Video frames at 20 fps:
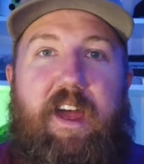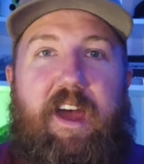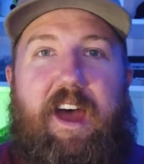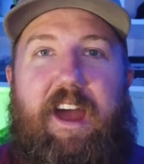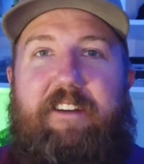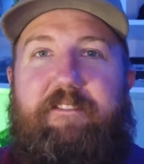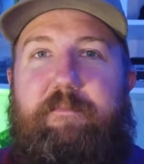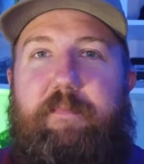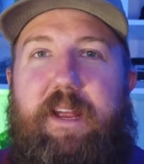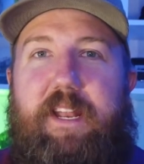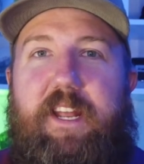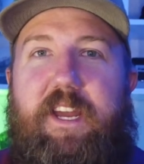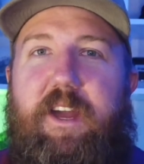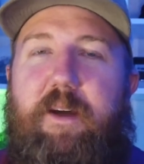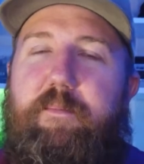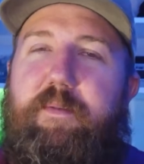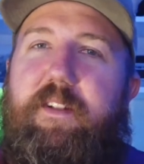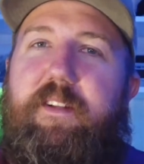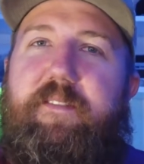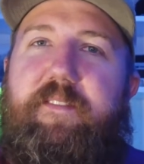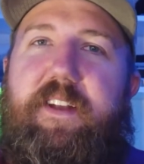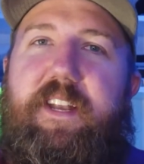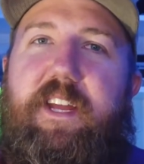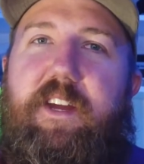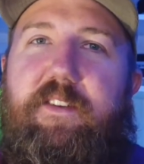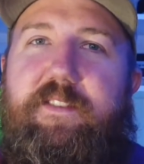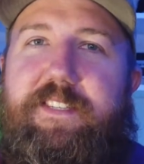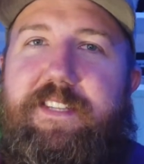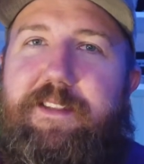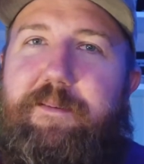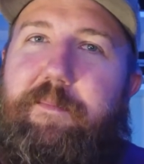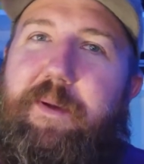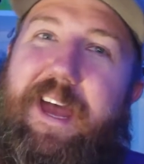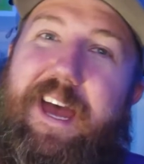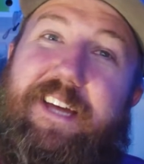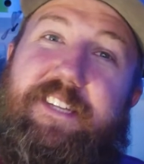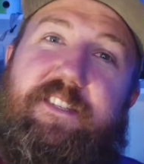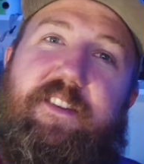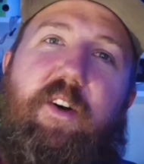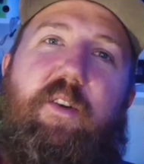I've made a couple of videos in the
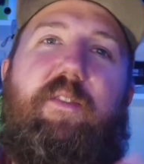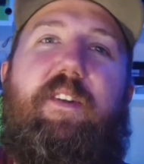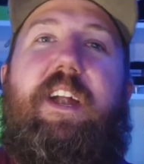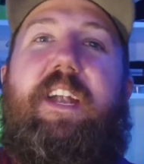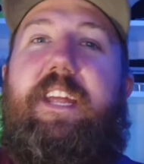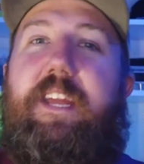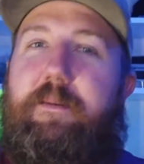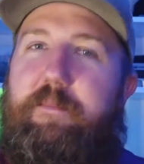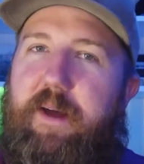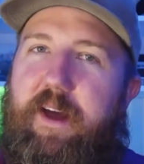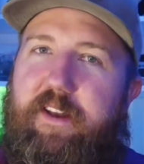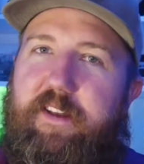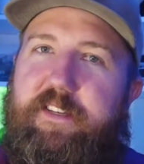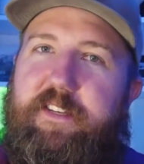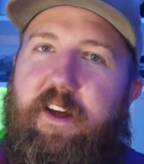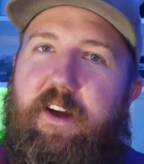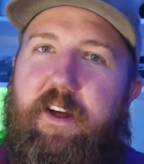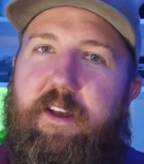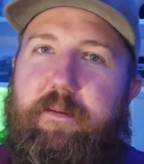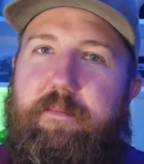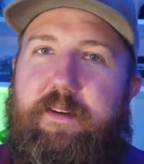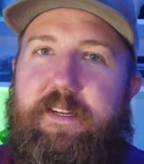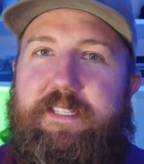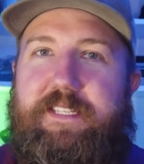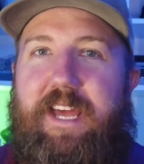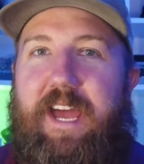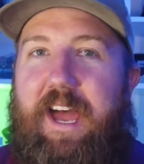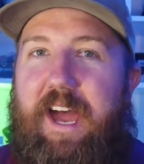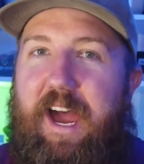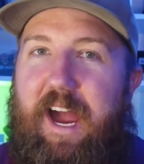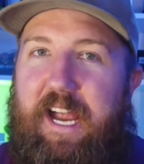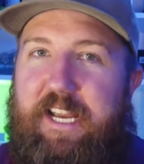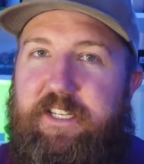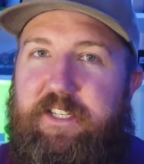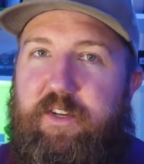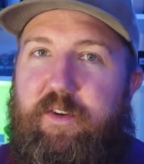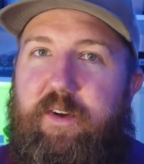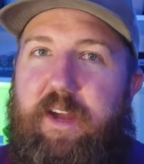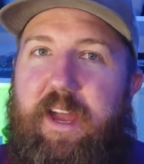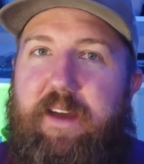past already about Autonomous. I
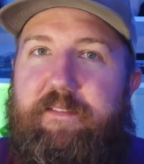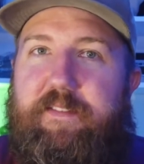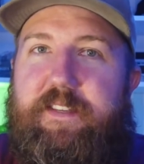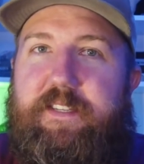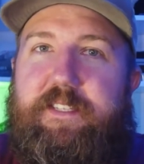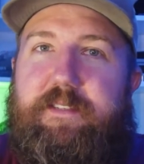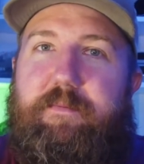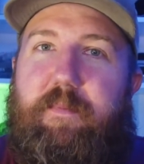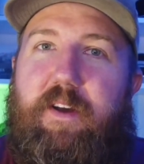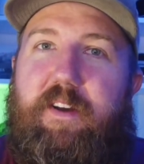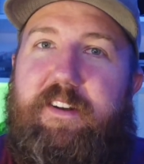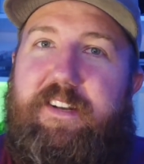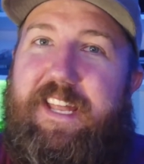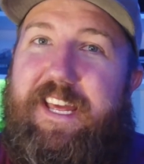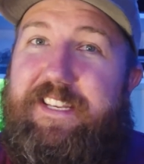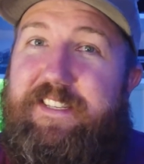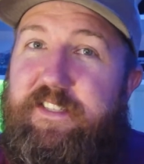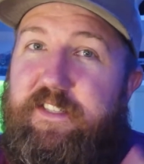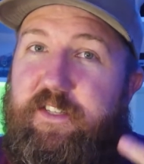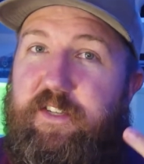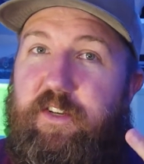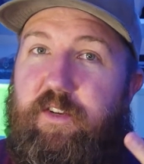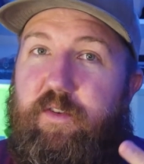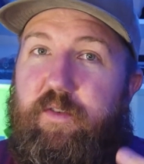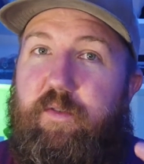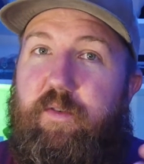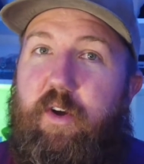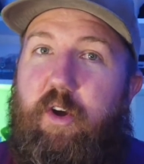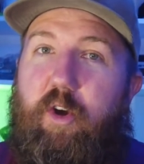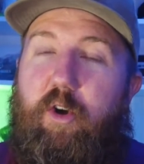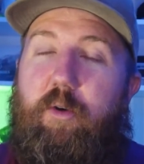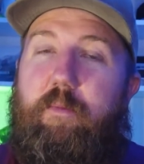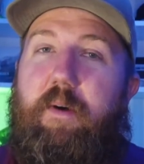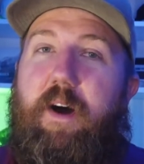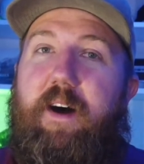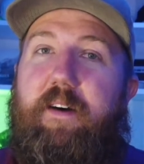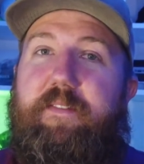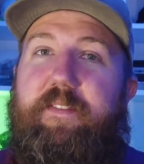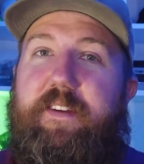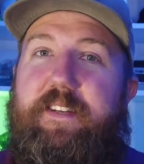do have the Smart Desk 2 home
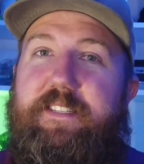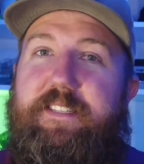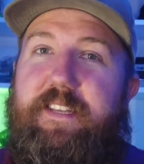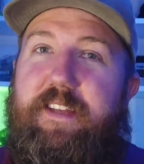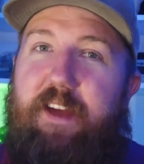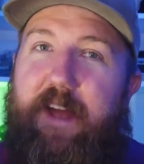office.